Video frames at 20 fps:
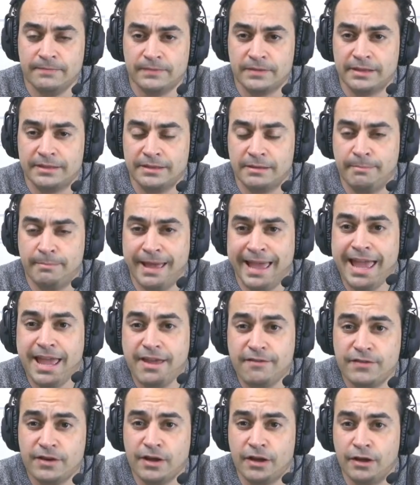
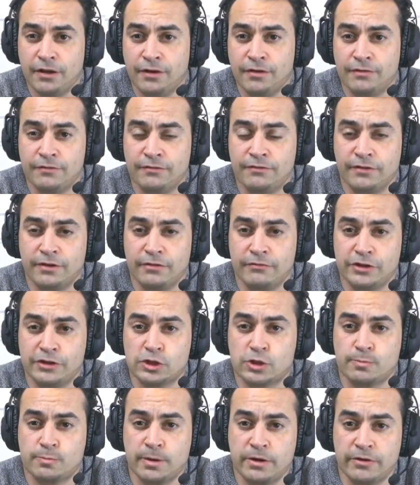behavior of
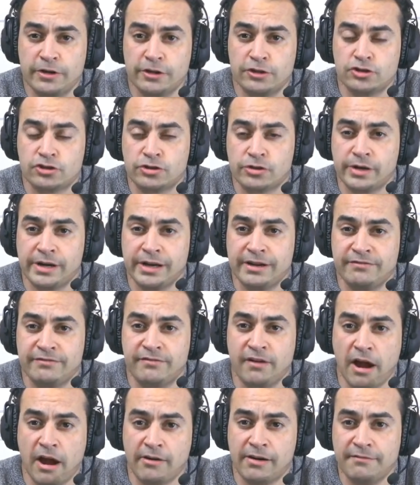respiratory
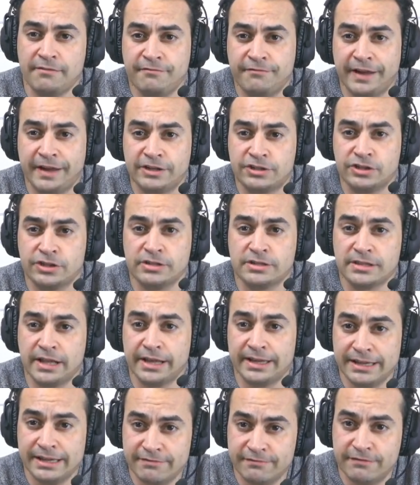viral infections
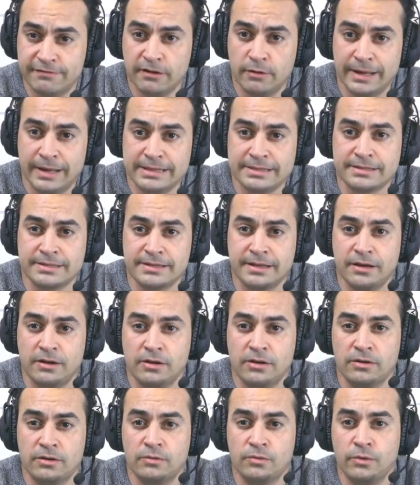like
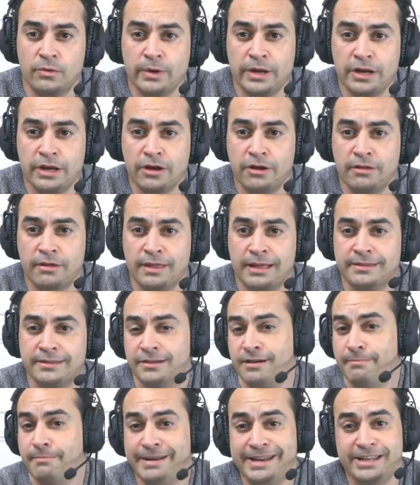influenza, we know that
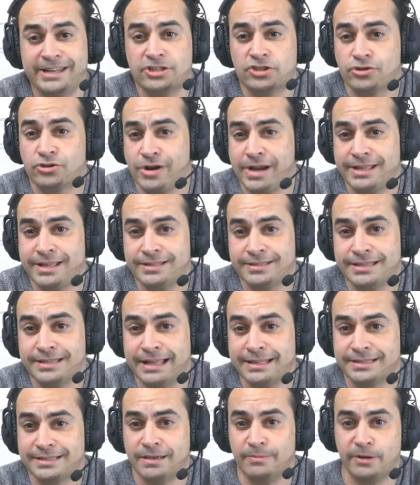there are many strains.
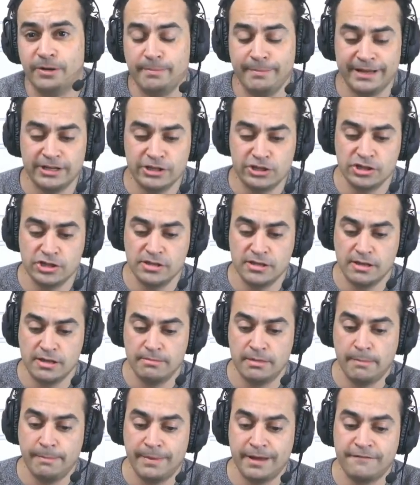And someone mentioned
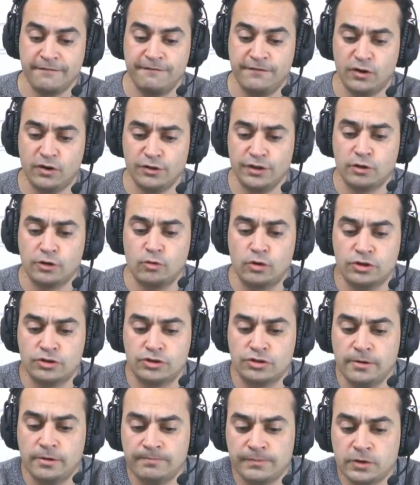the big four, the
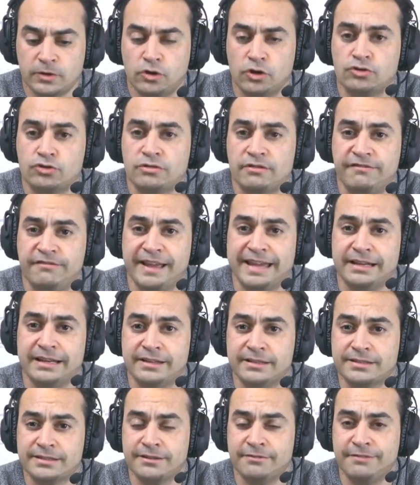
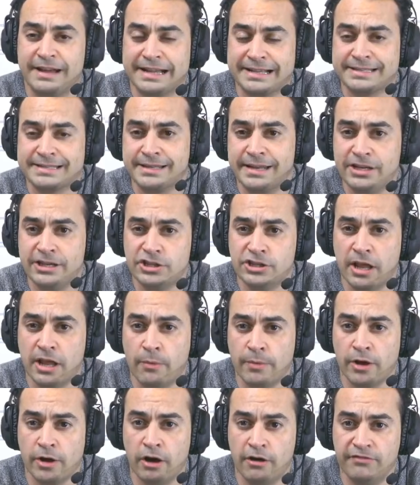quadrivalent vaccination that
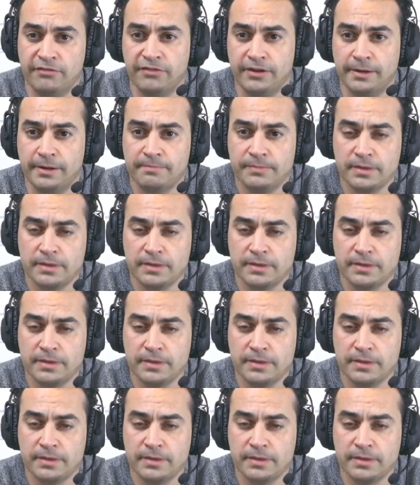we offer.